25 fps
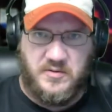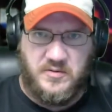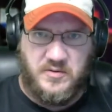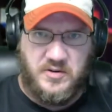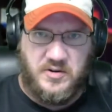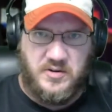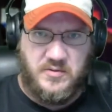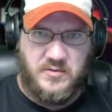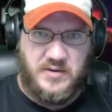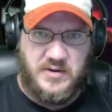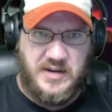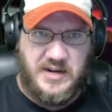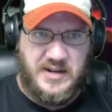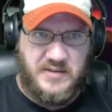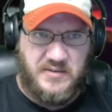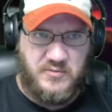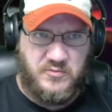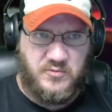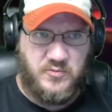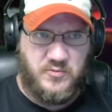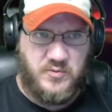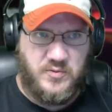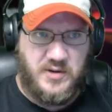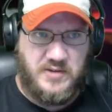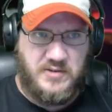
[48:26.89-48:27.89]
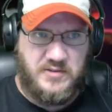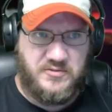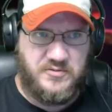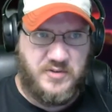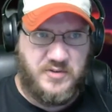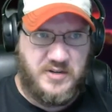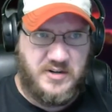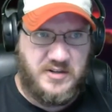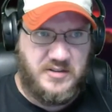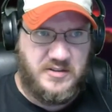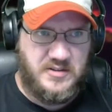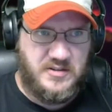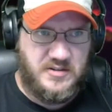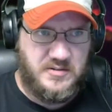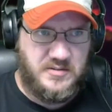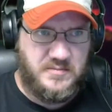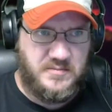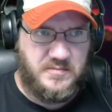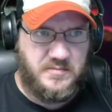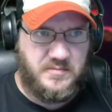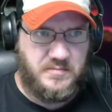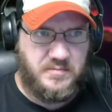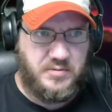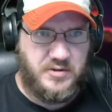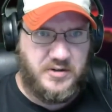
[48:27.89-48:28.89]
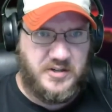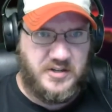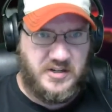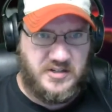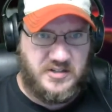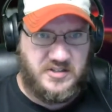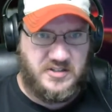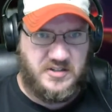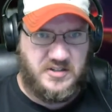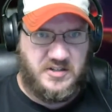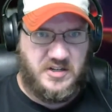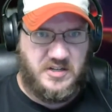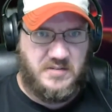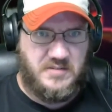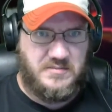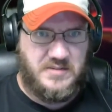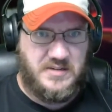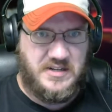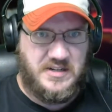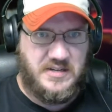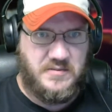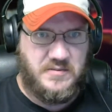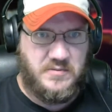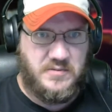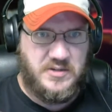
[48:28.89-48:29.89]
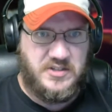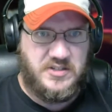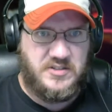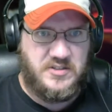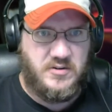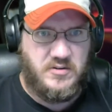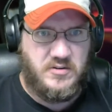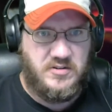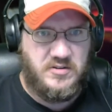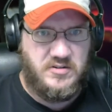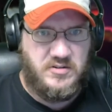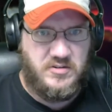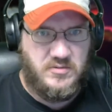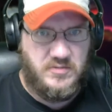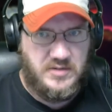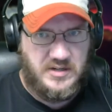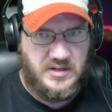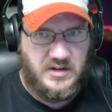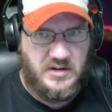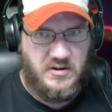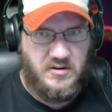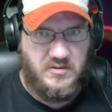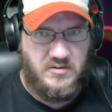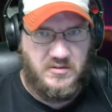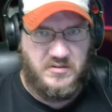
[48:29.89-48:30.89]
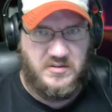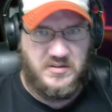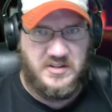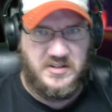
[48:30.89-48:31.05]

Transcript: when I was running the production company and we started doing our own